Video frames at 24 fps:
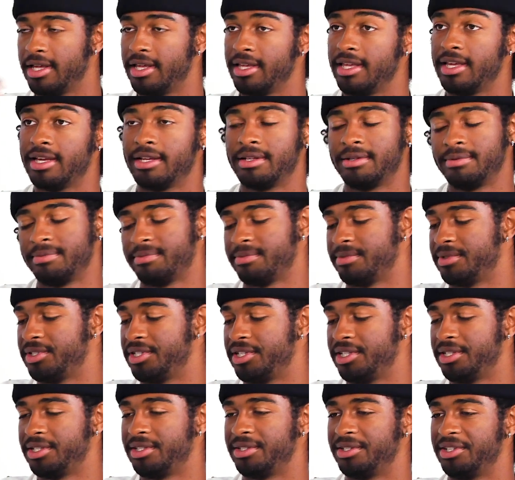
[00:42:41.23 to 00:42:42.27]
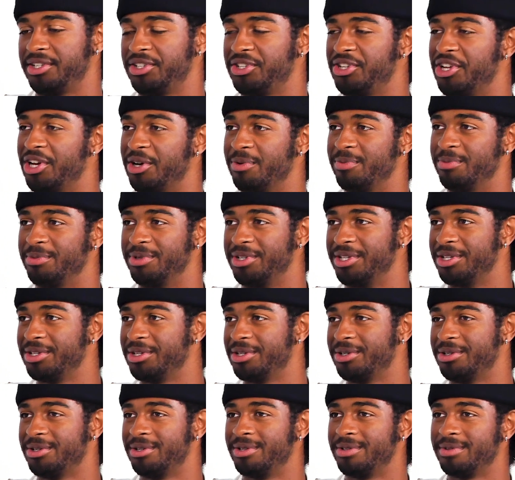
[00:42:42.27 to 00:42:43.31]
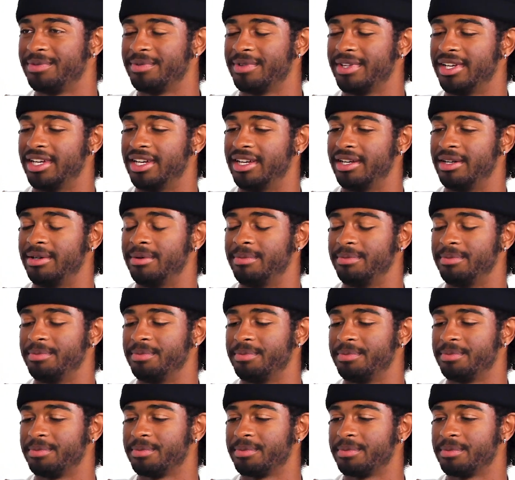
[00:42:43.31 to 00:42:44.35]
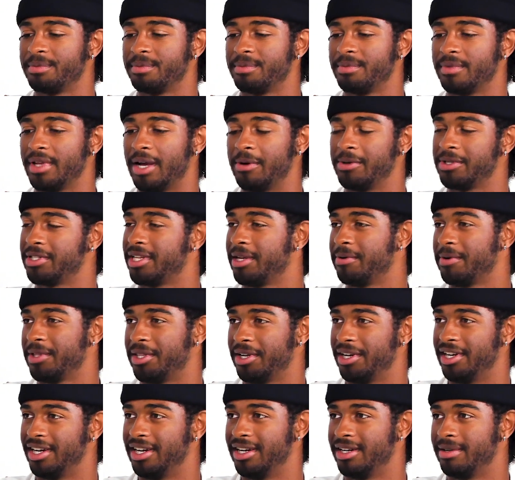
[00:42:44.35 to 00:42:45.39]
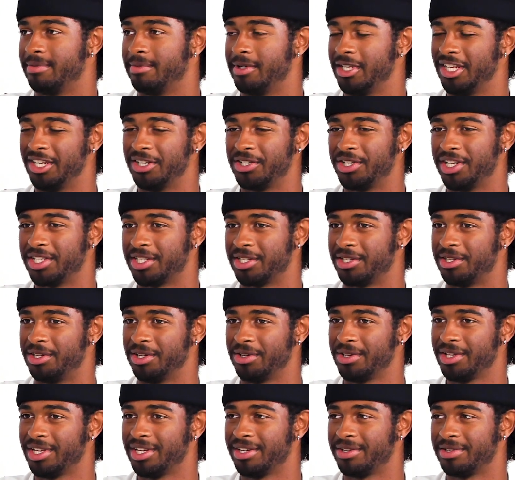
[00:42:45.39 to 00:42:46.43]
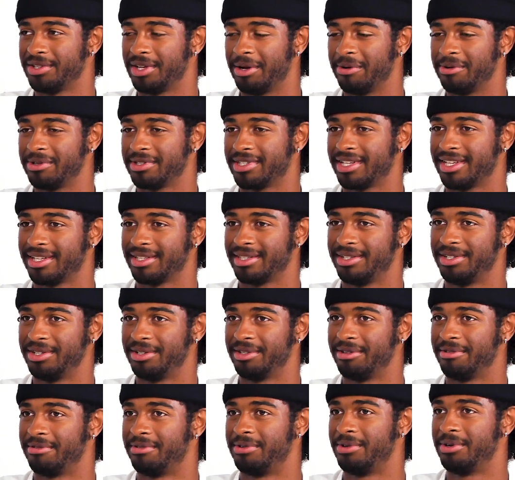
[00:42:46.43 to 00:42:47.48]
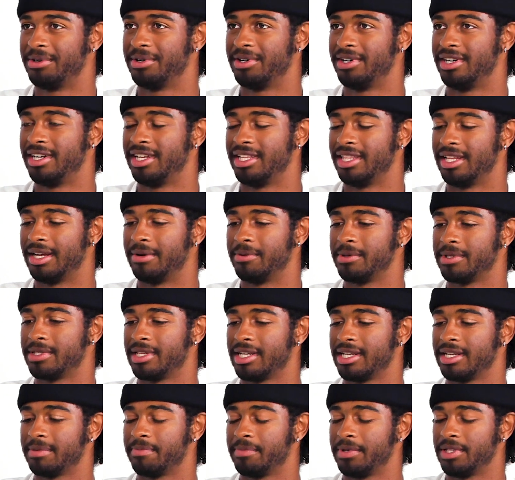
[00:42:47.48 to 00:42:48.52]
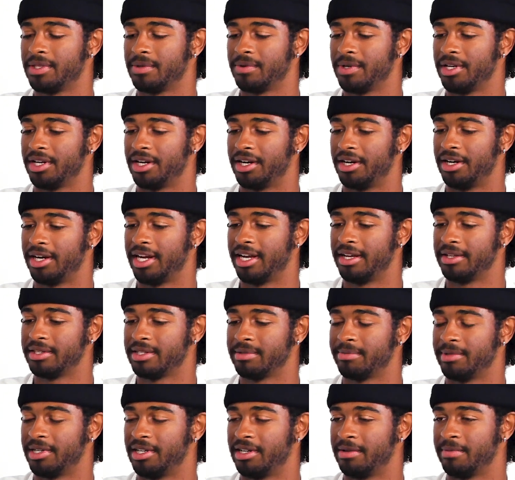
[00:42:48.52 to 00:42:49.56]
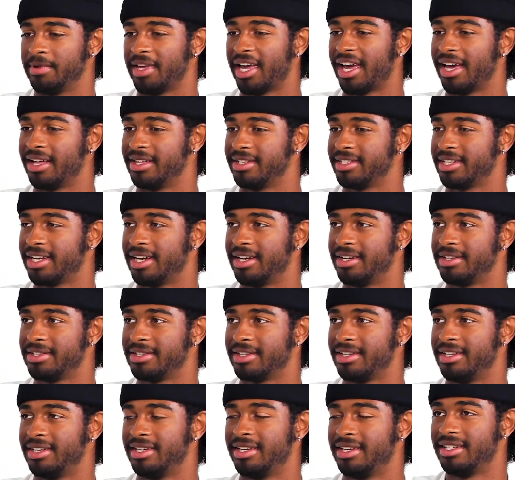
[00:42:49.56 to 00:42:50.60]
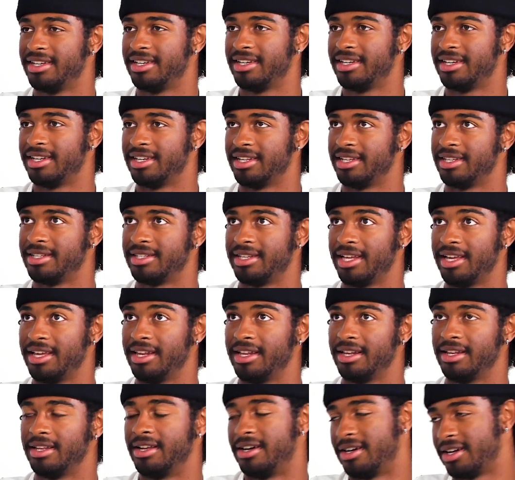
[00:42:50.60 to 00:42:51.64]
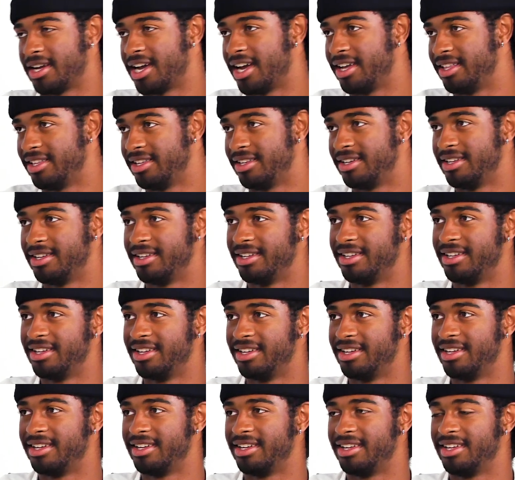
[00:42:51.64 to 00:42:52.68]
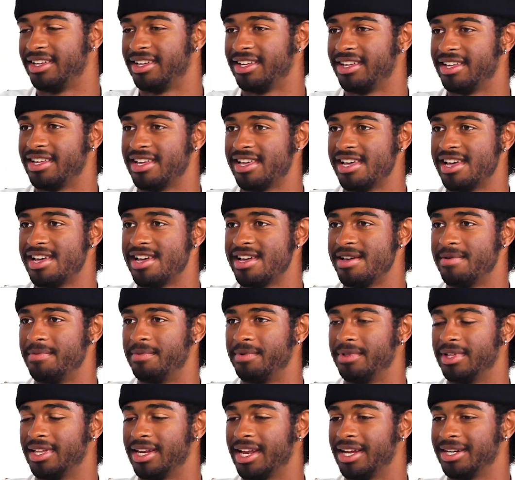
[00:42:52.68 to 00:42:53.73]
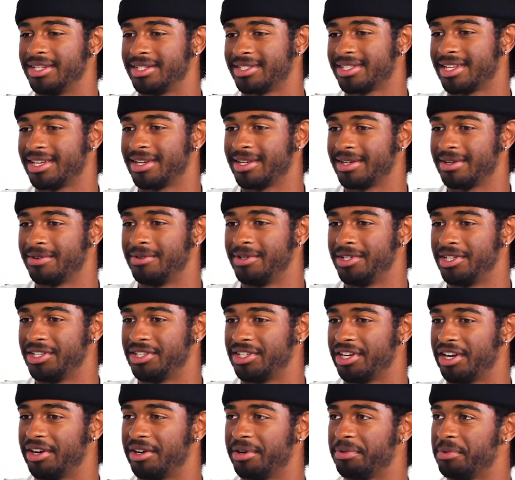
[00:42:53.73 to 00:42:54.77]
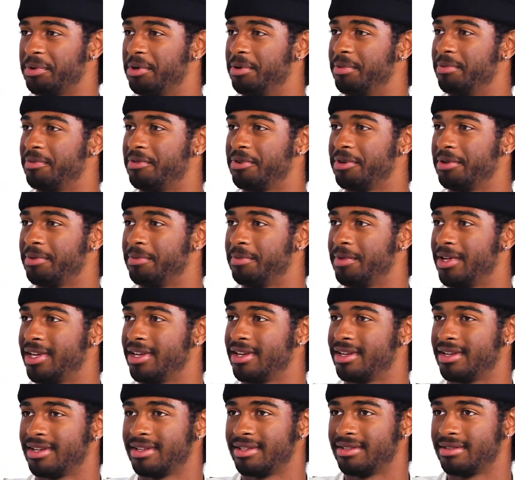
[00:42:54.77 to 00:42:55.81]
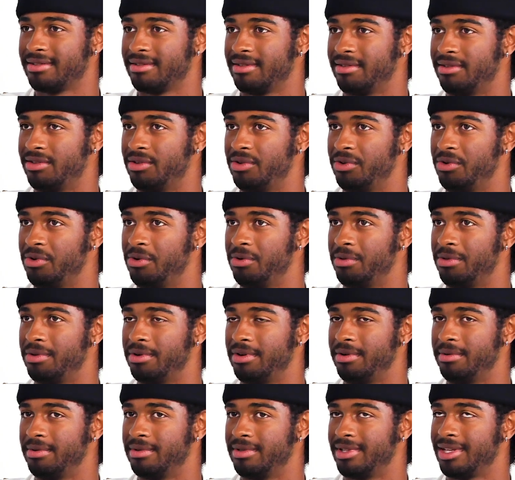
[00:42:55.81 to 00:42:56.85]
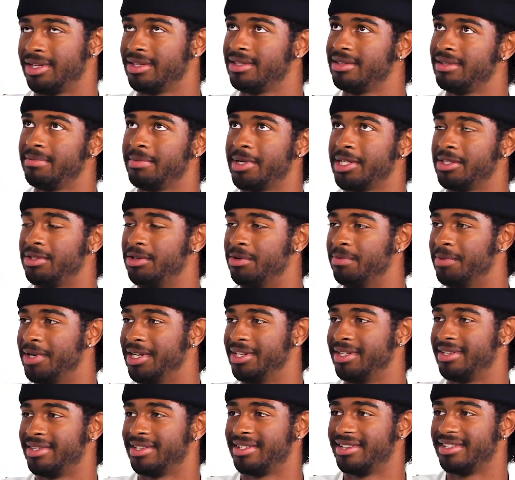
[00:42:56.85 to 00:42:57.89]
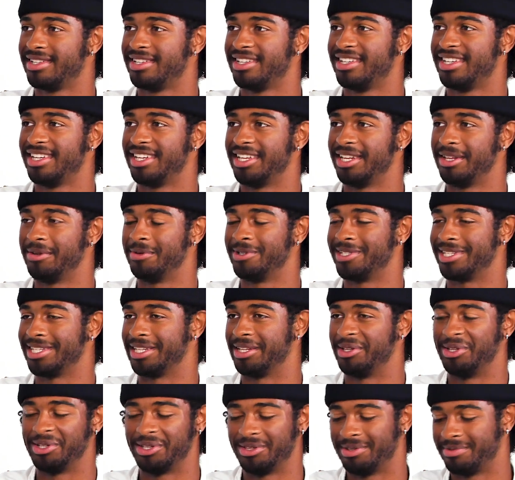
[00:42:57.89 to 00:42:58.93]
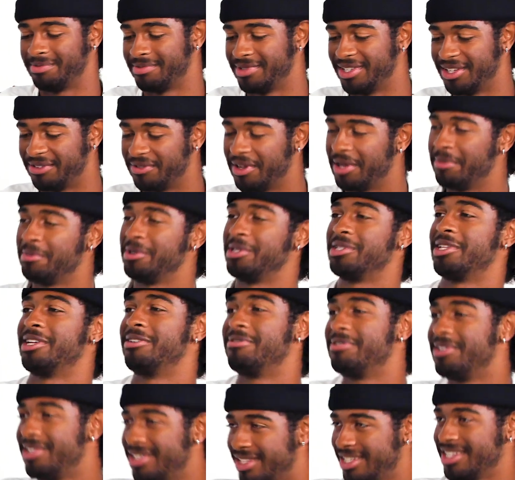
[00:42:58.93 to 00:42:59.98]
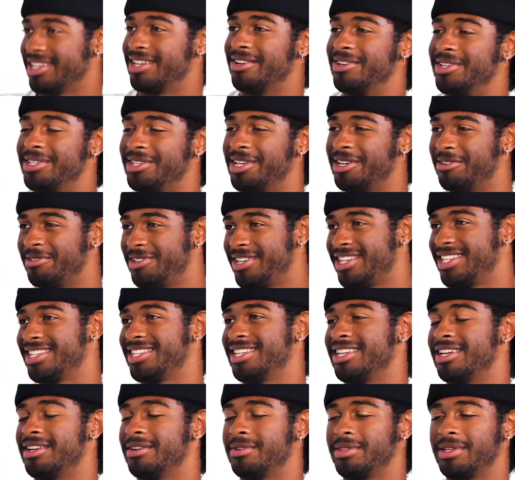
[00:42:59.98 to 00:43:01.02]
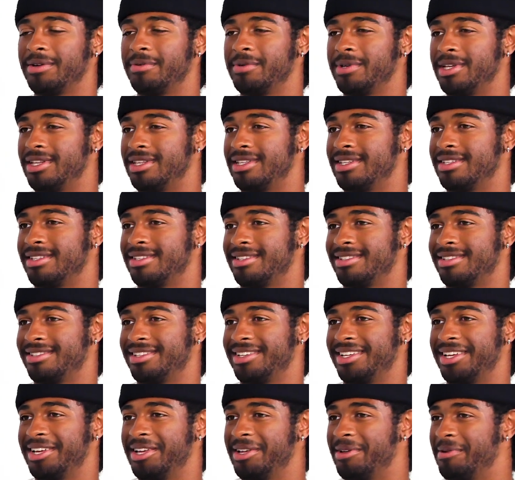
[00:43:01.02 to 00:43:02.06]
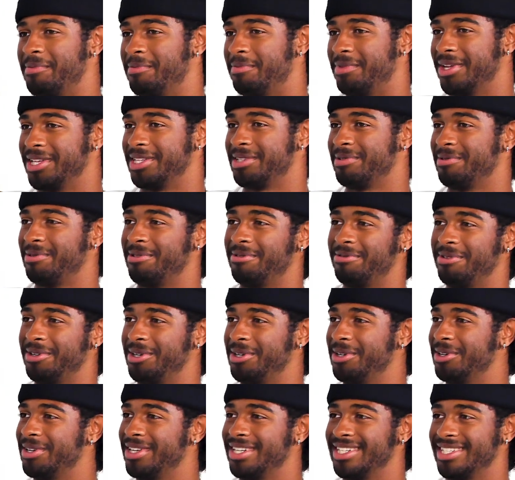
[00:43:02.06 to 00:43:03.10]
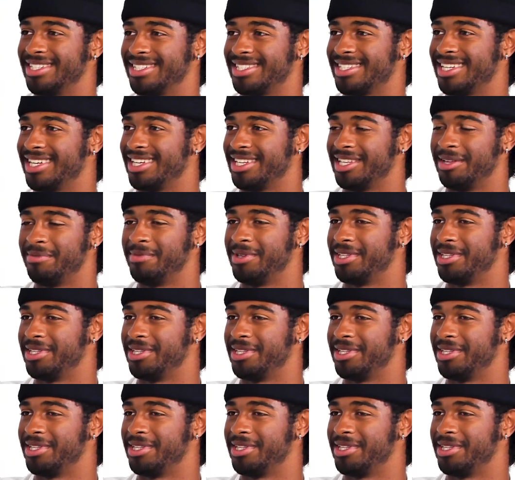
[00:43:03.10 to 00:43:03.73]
Yeah, she's dope. She's cool. I would stay with her, but she has a studio, so I would just like chill on the floor, and that was like between her house and my homie Alan's house, and he stayed in Long Island, and I just we just shared a room for like 2-3, like about 2 months. And his family's lovely, he's lovely, they would bless it with food and just let me